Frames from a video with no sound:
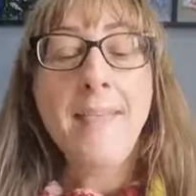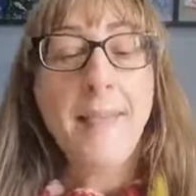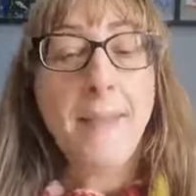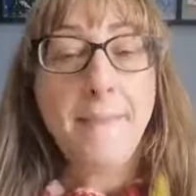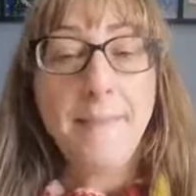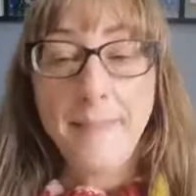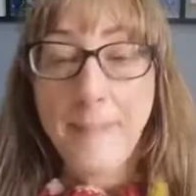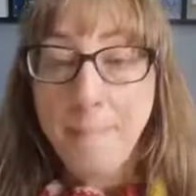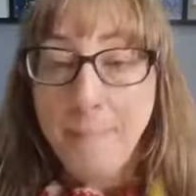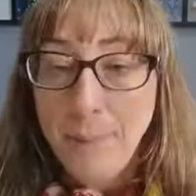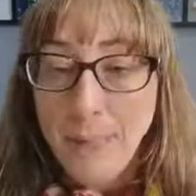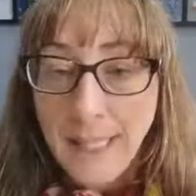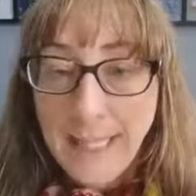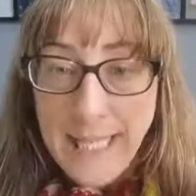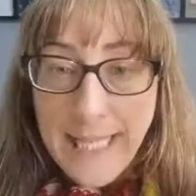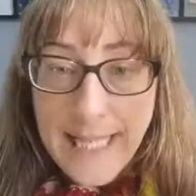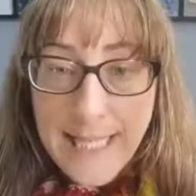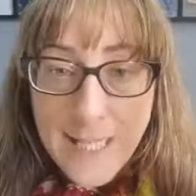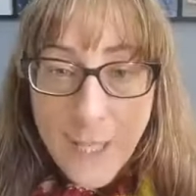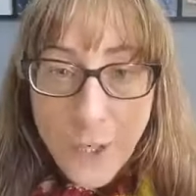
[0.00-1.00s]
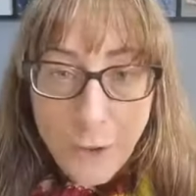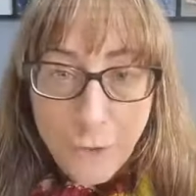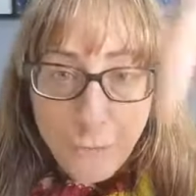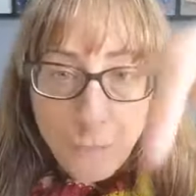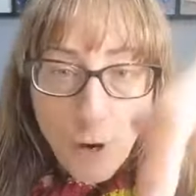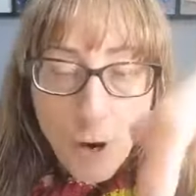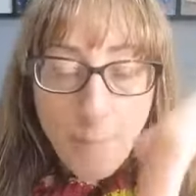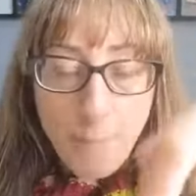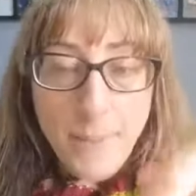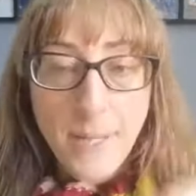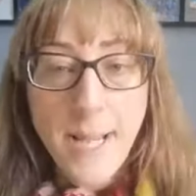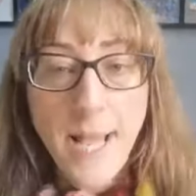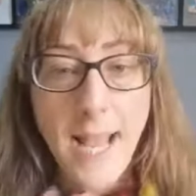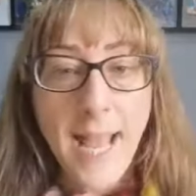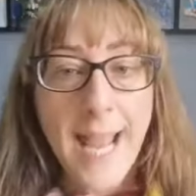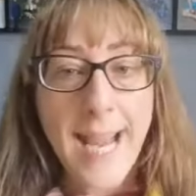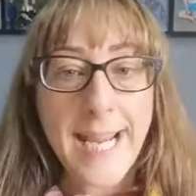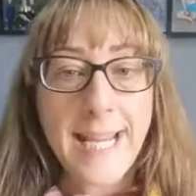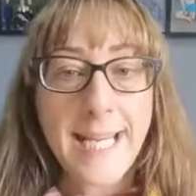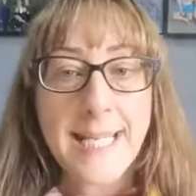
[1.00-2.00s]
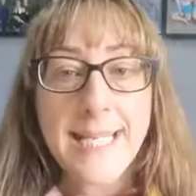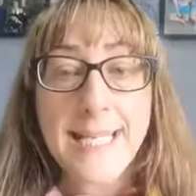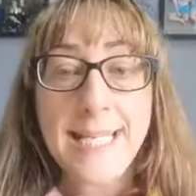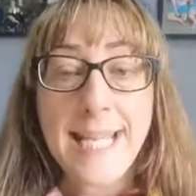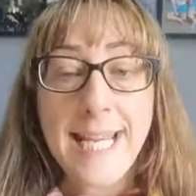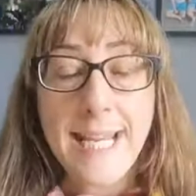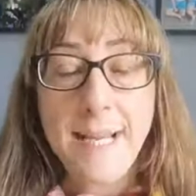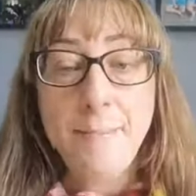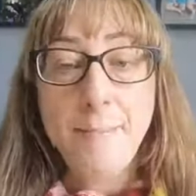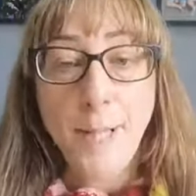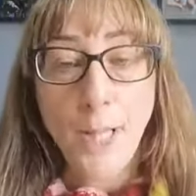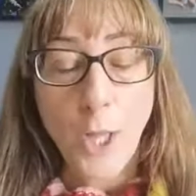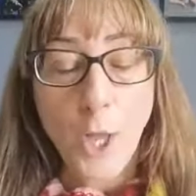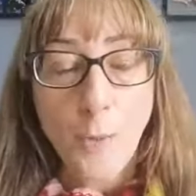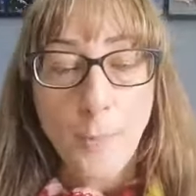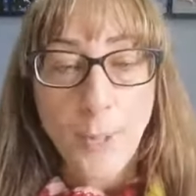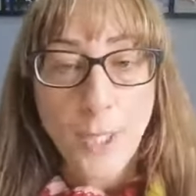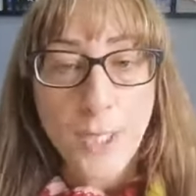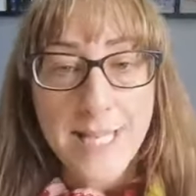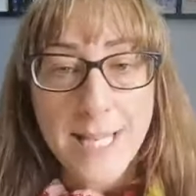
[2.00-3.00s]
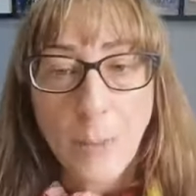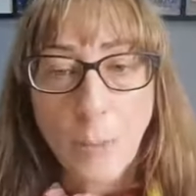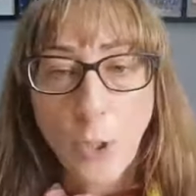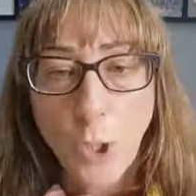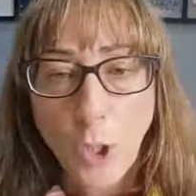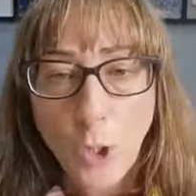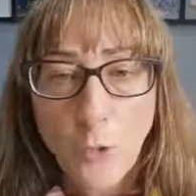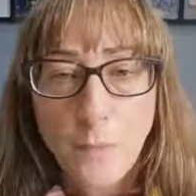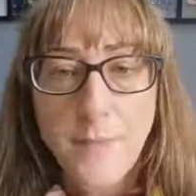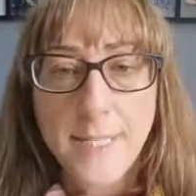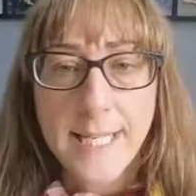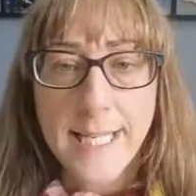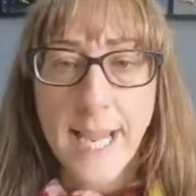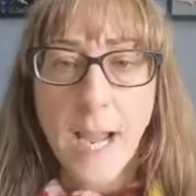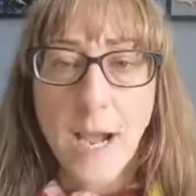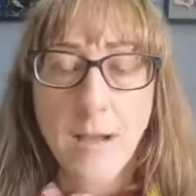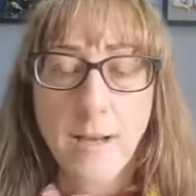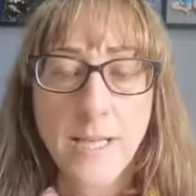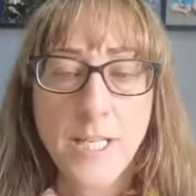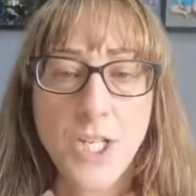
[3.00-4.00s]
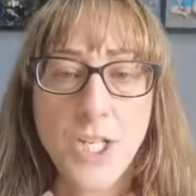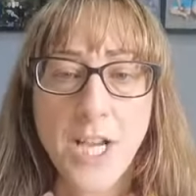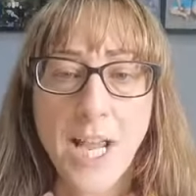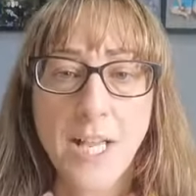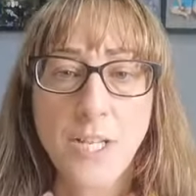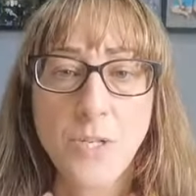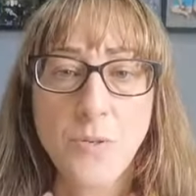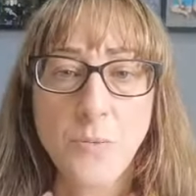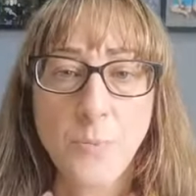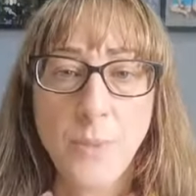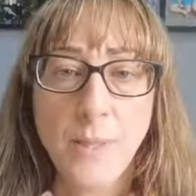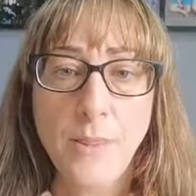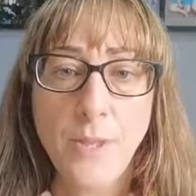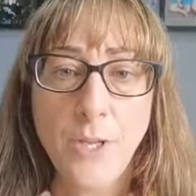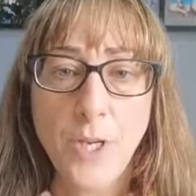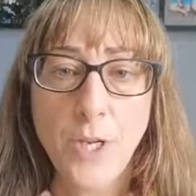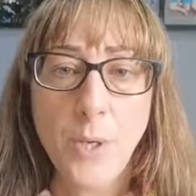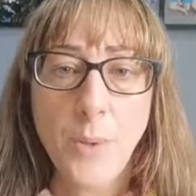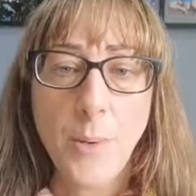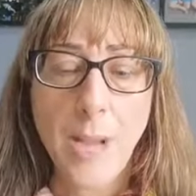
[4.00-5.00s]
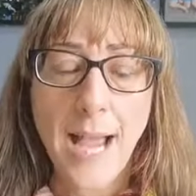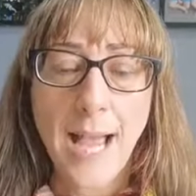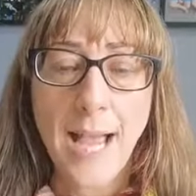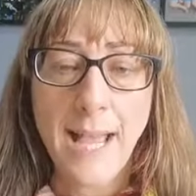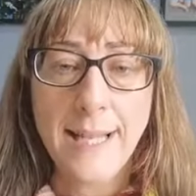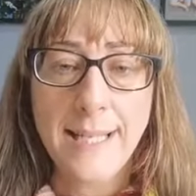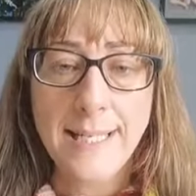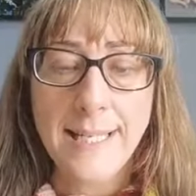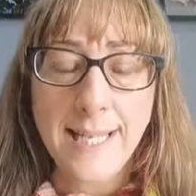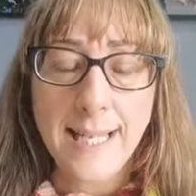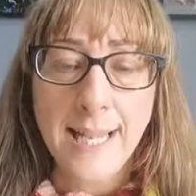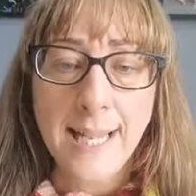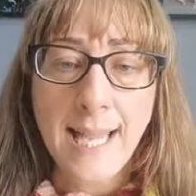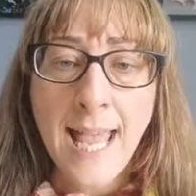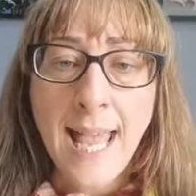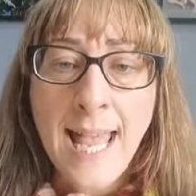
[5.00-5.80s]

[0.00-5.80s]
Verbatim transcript: then, then please drop a team below because I would love to get on a chat with you and